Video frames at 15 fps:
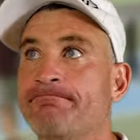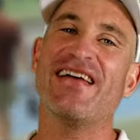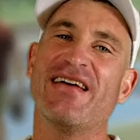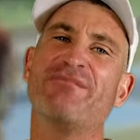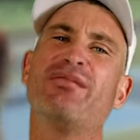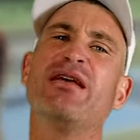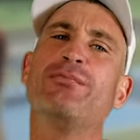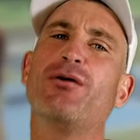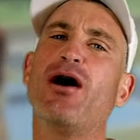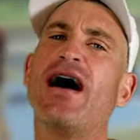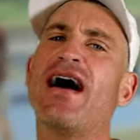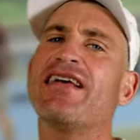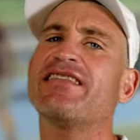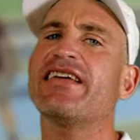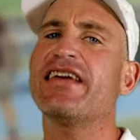And people
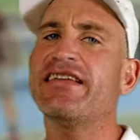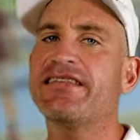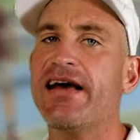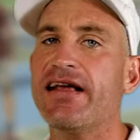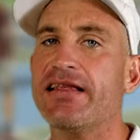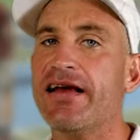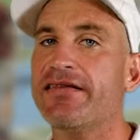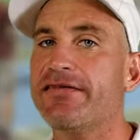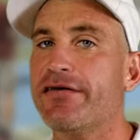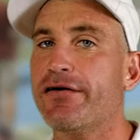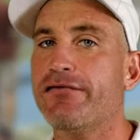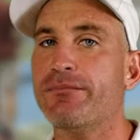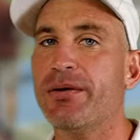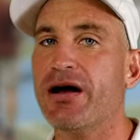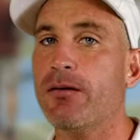ask, is that let serve
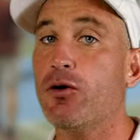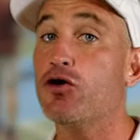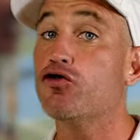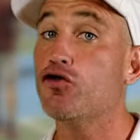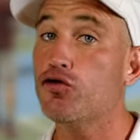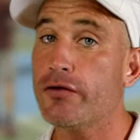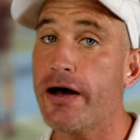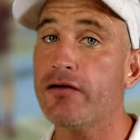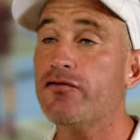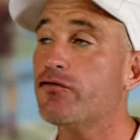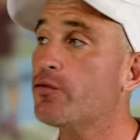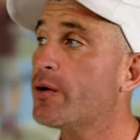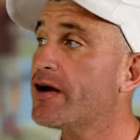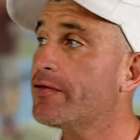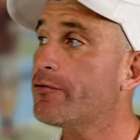and pickleball in
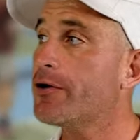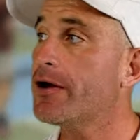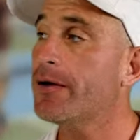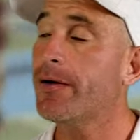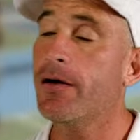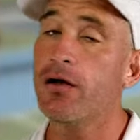2023?